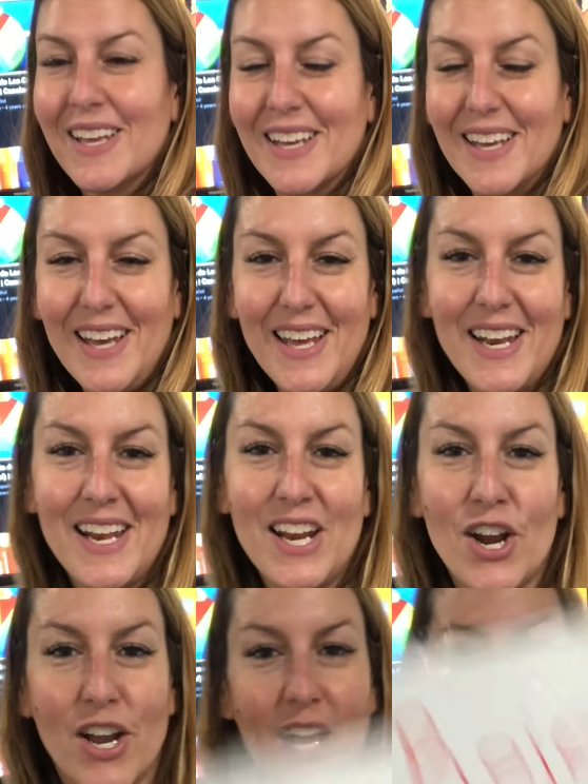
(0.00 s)
Good, and
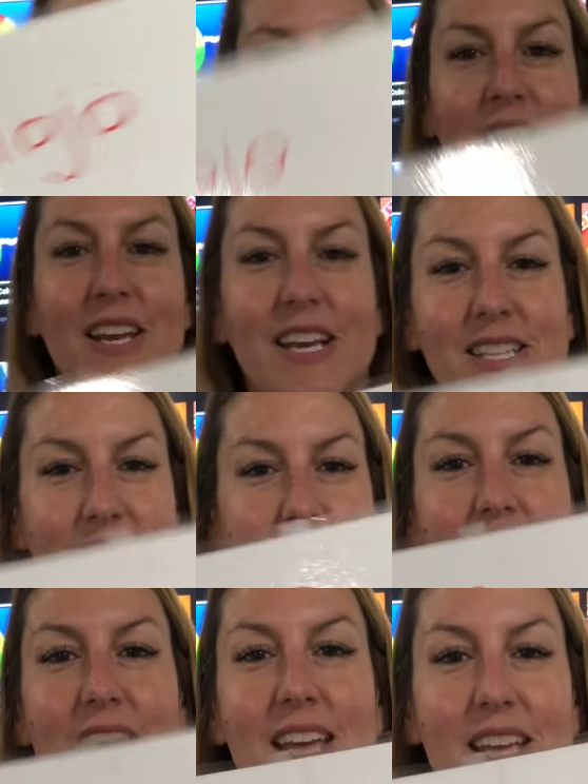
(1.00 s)
our color of the day
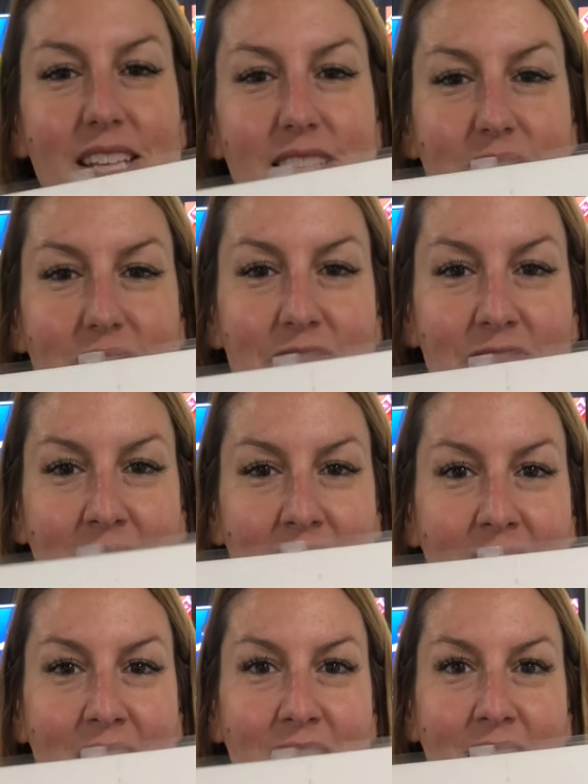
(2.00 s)
today is
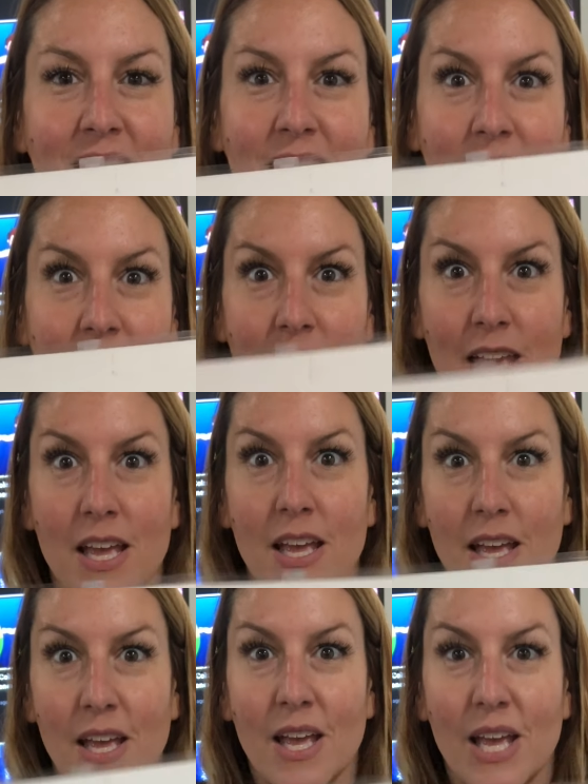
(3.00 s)

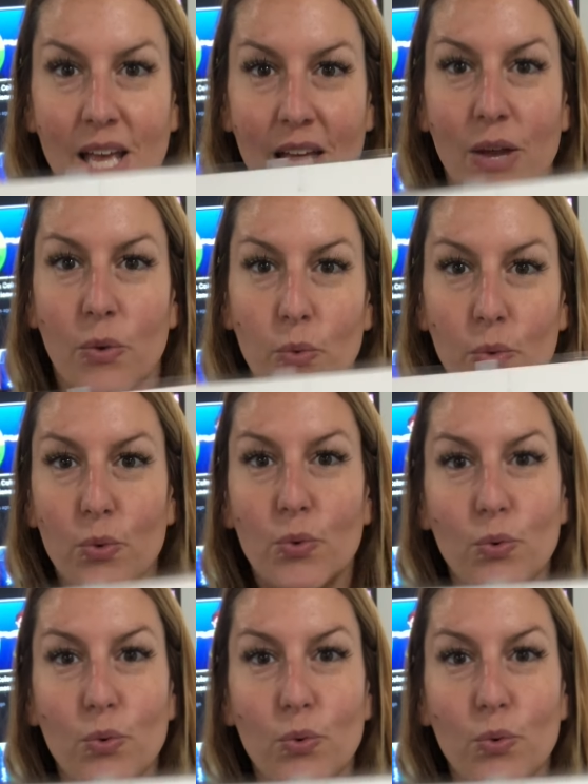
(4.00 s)
verde. Woo.